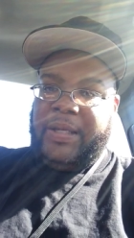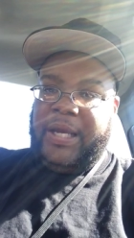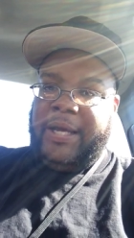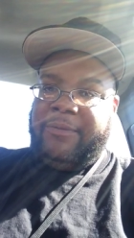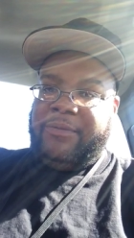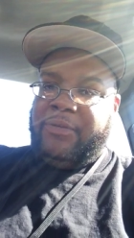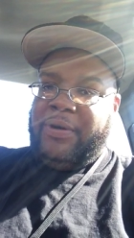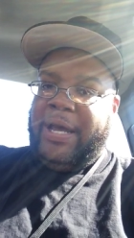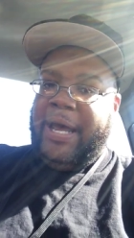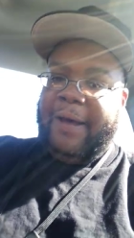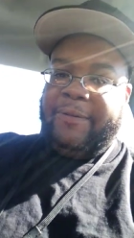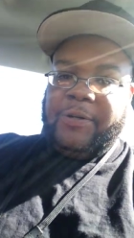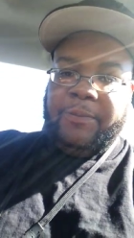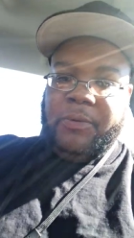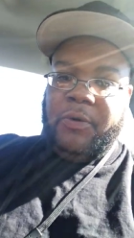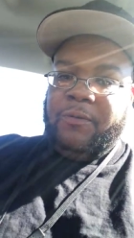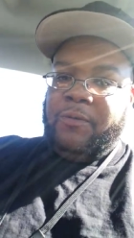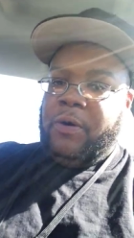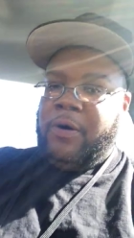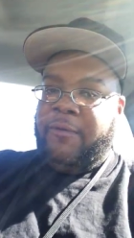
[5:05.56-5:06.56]
if we have
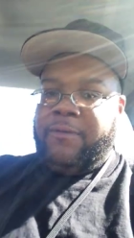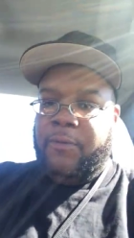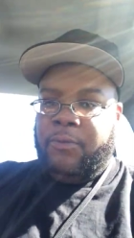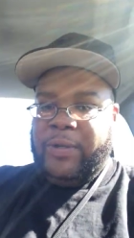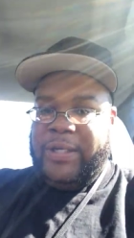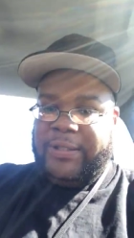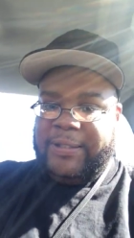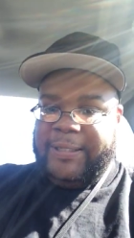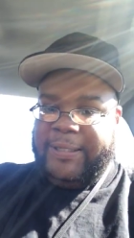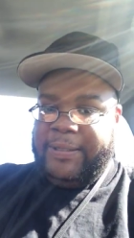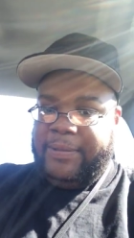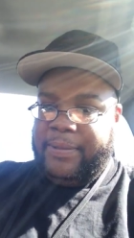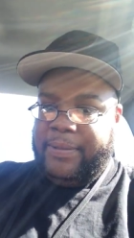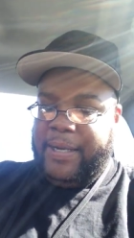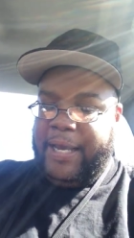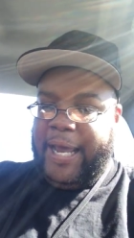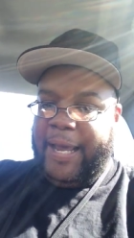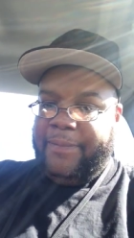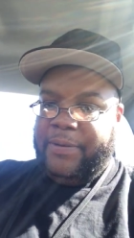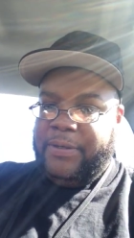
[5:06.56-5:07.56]
to move on from Winston
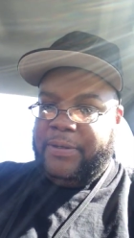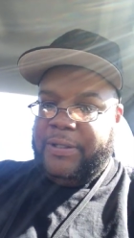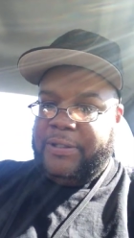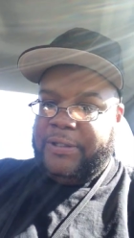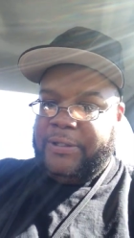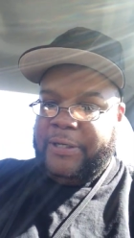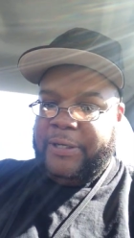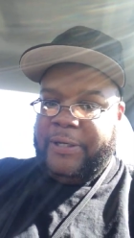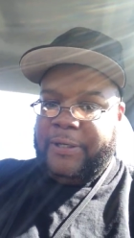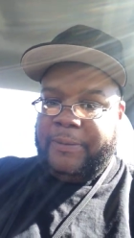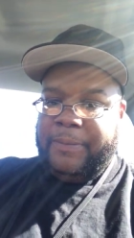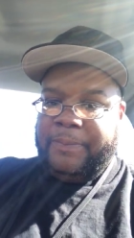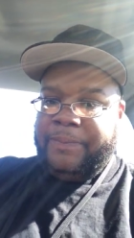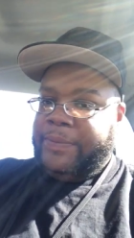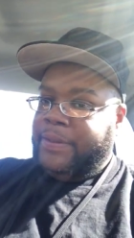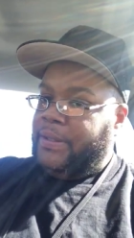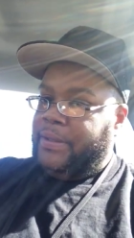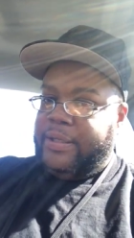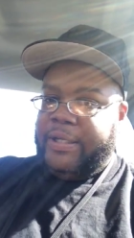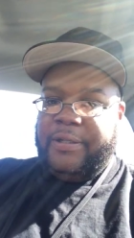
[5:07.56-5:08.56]
after this year,
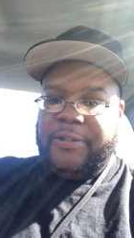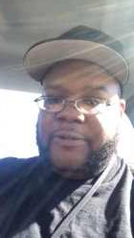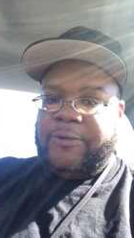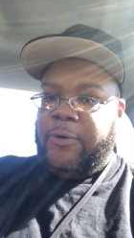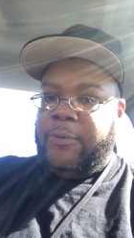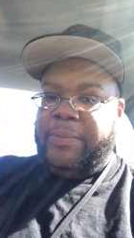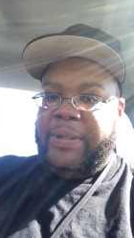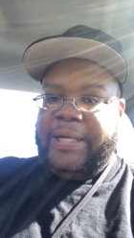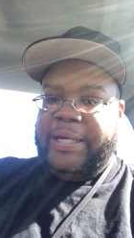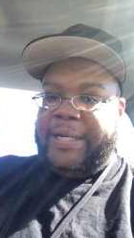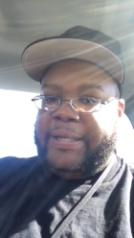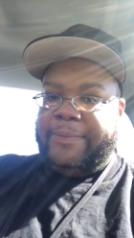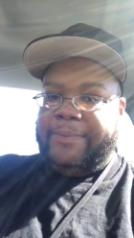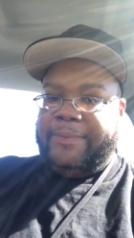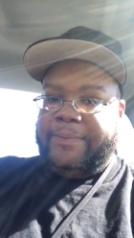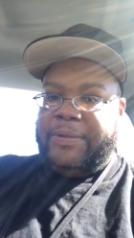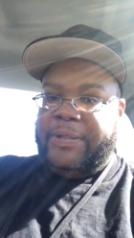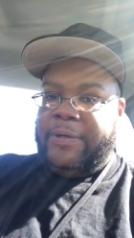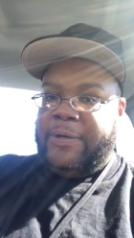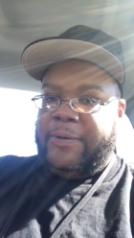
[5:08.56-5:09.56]
then so be it.
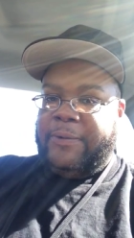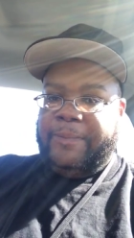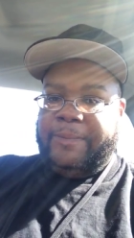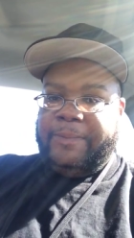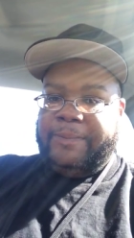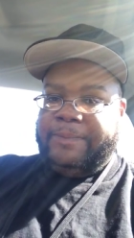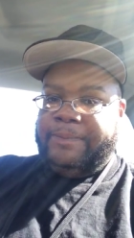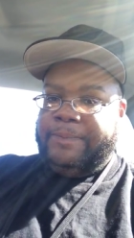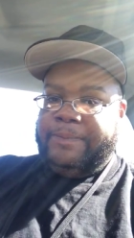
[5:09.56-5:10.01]
You know,